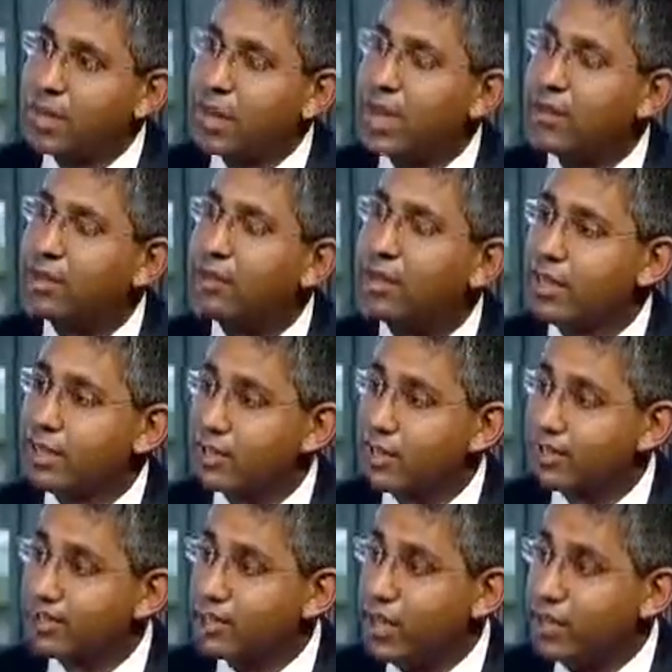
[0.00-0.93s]
but now in
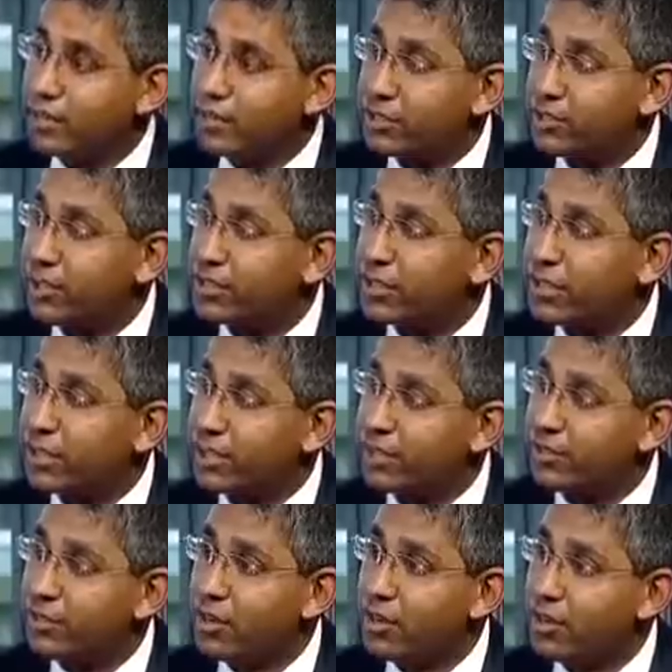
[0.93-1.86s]
a lot of territories
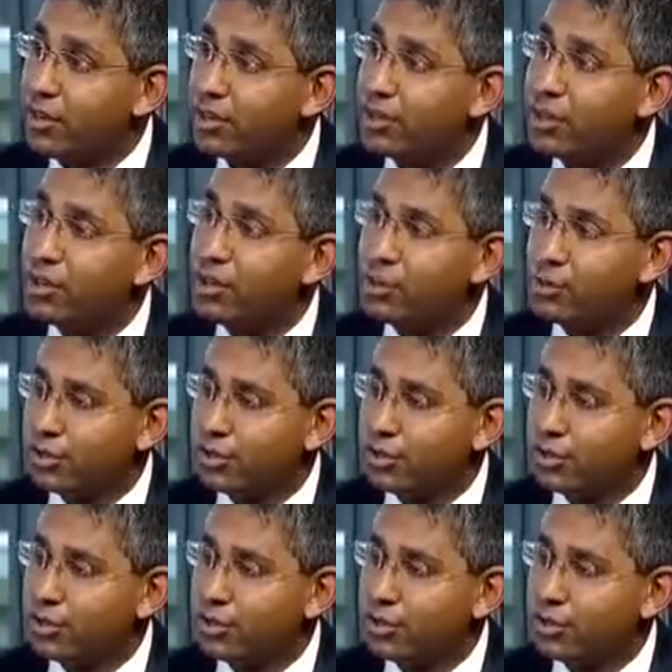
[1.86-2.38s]
like Iraq,